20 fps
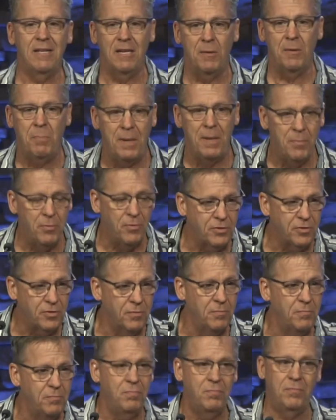getting people
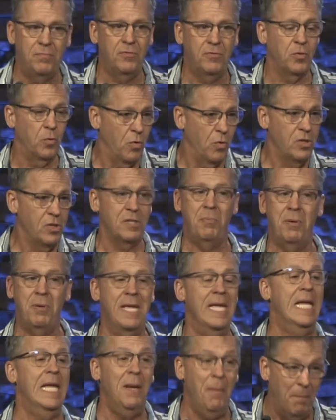to to worship
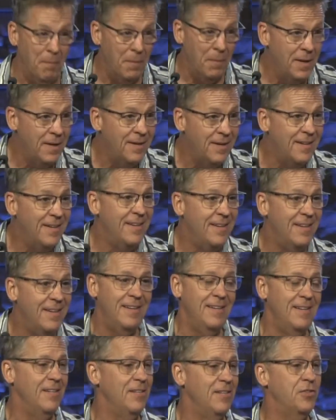Him.
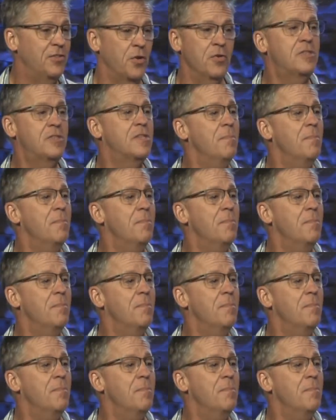Turn